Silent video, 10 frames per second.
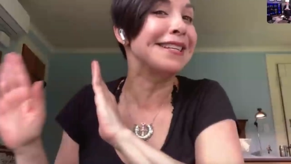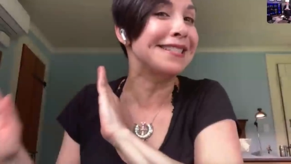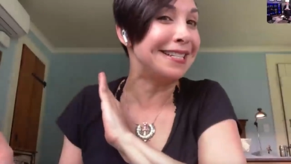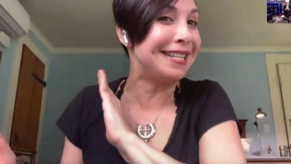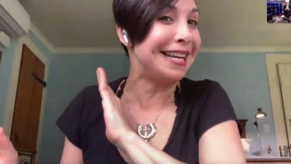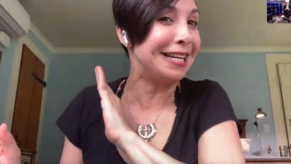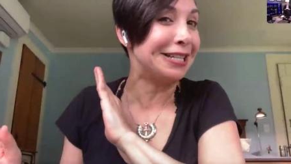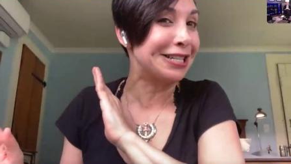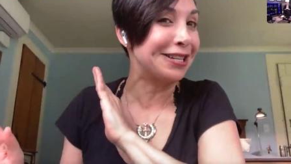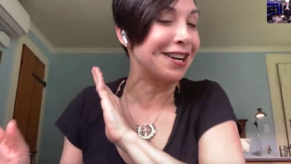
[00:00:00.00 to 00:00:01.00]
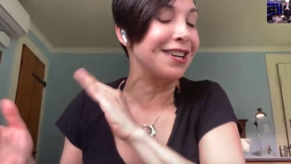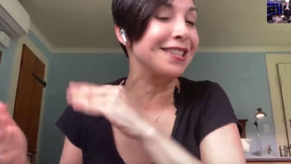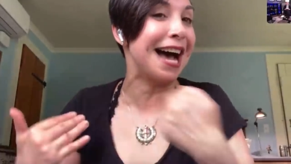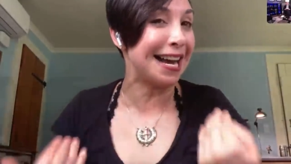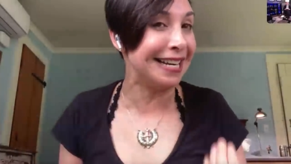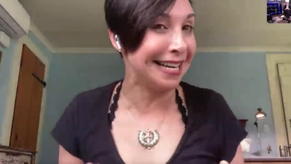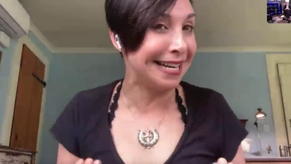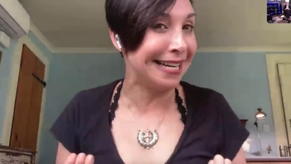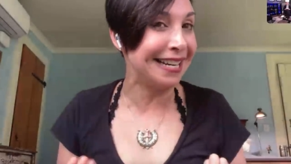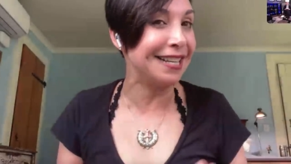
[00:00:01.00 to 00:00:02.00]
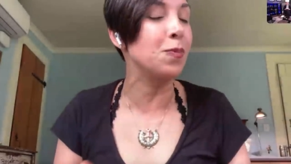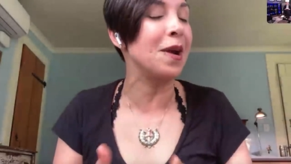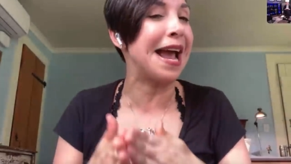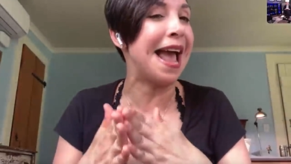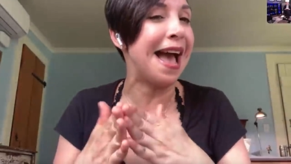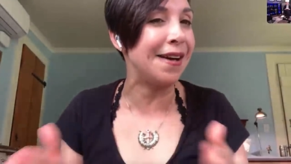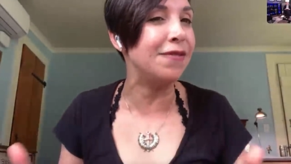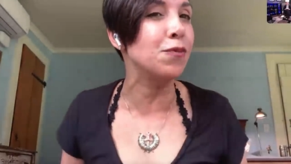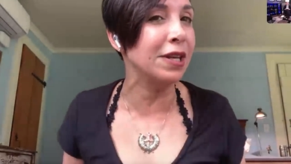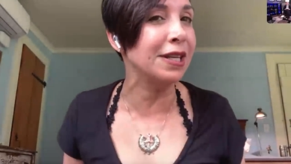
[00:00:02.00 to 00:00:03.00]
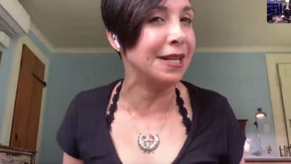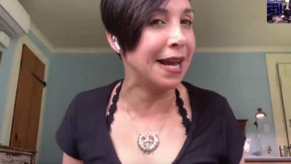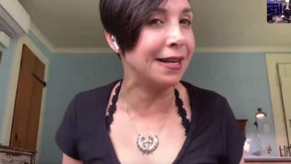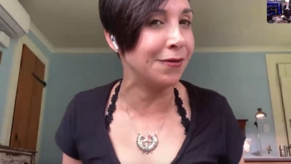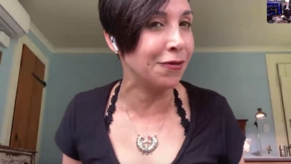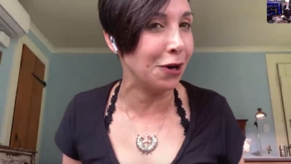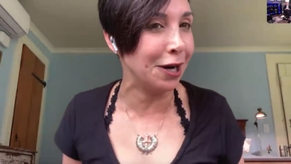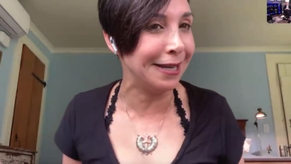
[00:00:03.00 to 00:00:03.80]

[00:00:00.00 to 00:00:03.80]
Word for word: I teach, because I need it, is when I have a really negative thought,